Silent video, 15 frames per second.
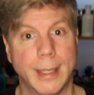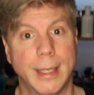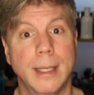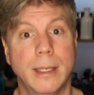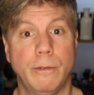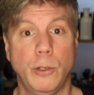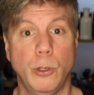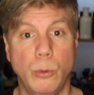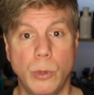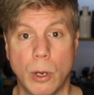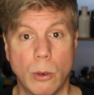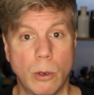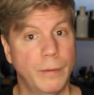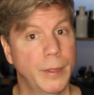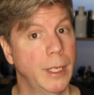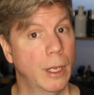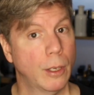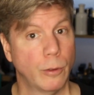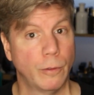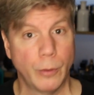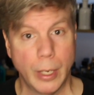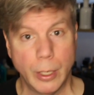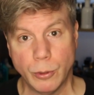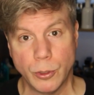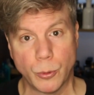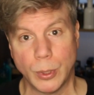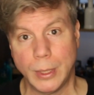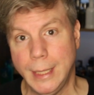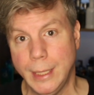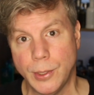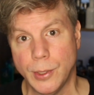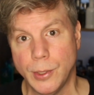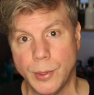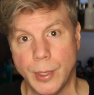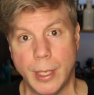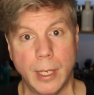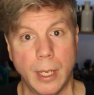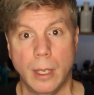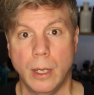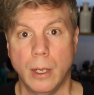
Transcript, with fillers: Again, if you know of any other fragrance releases that